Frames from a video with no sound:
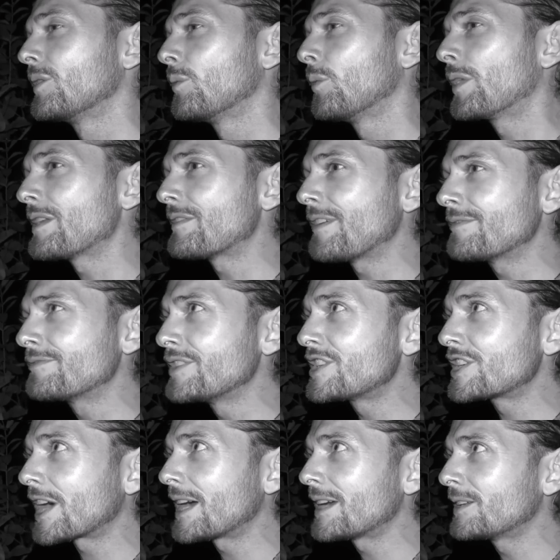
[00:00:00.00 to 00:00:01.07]
What if every
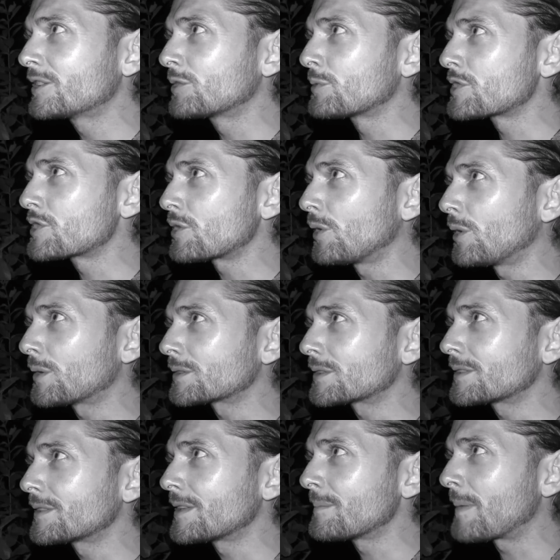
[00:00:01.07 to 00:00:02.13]
child was taught
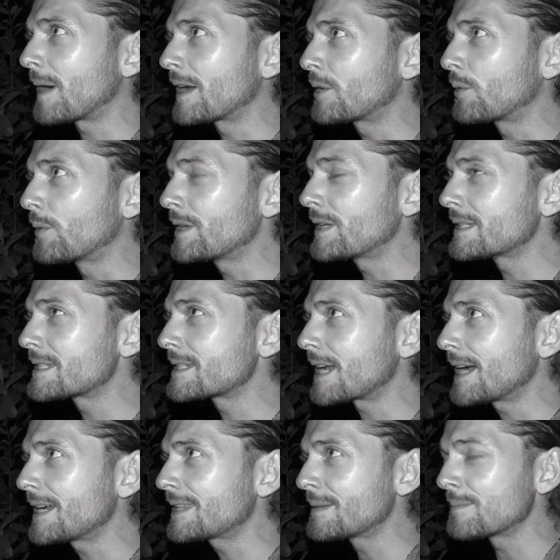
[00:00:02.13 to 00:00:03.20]
that by going
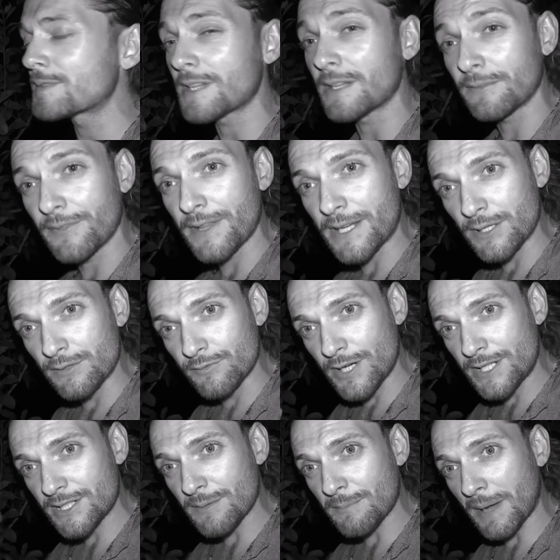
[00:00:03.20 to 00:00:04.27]
inside themselves they can
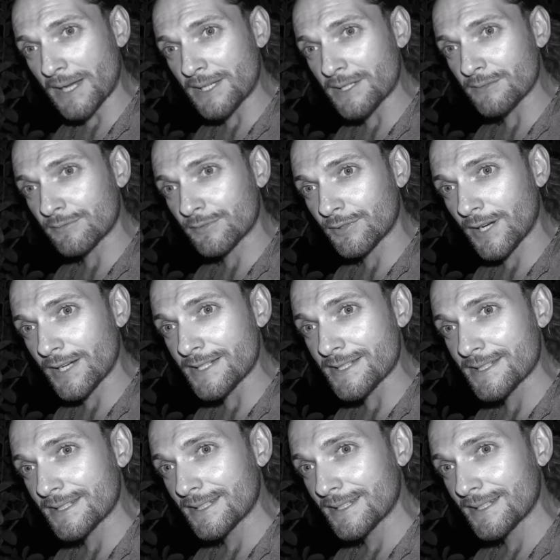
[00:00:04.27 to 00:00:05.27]
reach the mind of Christ?